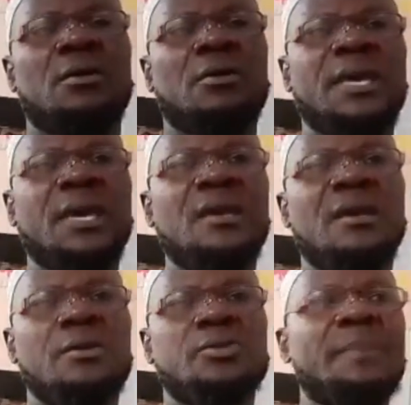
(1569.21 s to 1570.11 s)
okay,
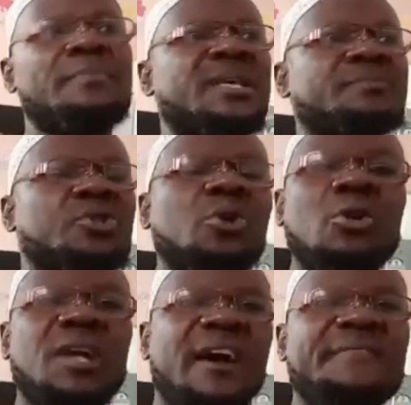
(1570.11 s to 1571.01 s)
some some
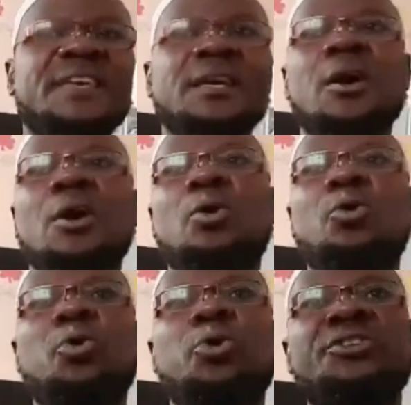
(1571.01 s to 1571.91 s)
stone carving
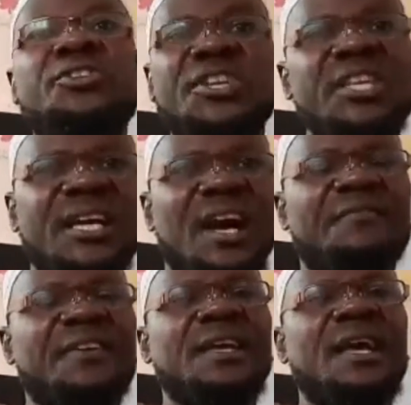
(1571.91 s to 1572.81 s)
or tree
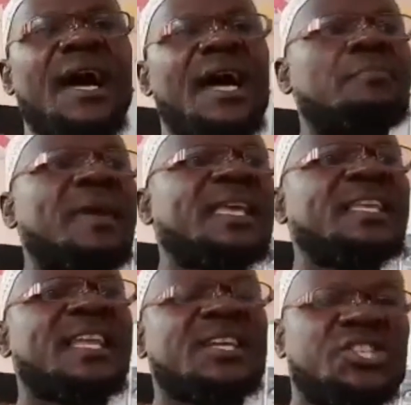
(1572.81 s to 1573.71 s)
carving and
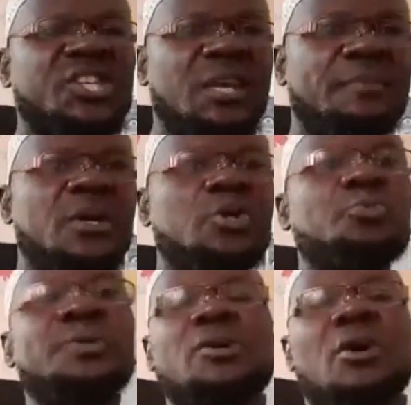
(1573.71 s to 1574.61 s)
making a shape
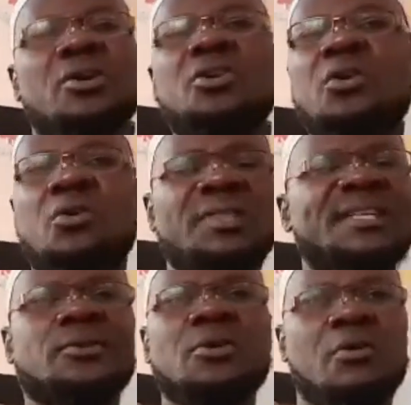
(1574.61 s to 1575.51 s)
to be God. No,
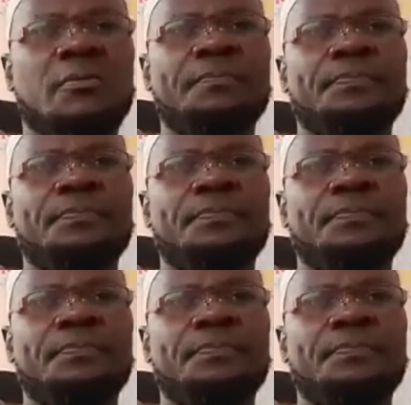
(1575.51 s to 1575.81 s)
that's wrong.